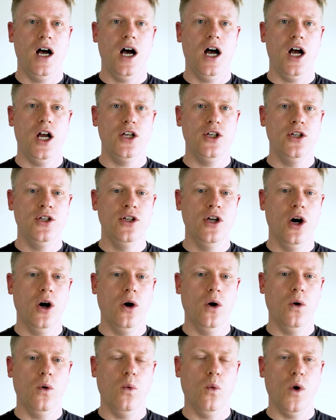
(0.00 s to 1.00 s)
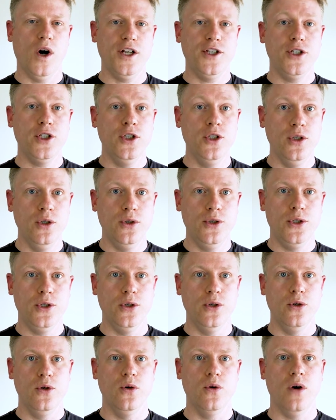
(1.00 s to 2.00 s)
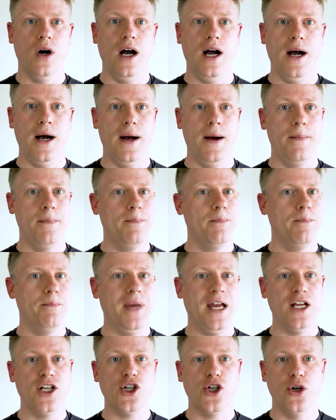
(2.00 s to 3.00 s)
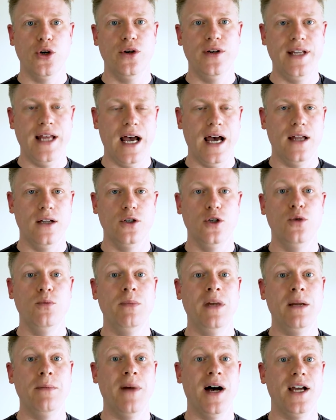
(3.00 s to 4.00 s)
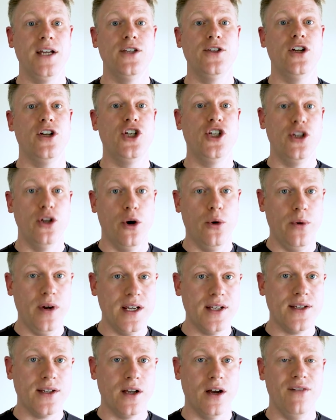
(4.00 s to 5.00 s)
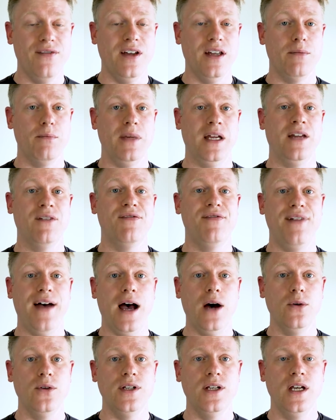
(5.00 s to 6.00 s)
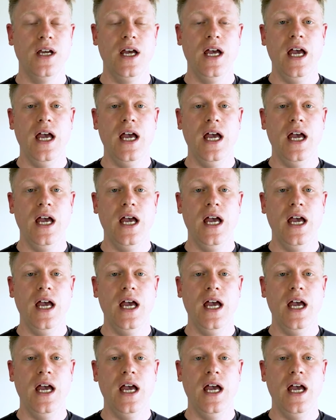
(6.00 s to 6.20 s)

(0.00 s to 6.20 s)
Uh, you know what to do to um, make sure that you minimize the, the risk of it being found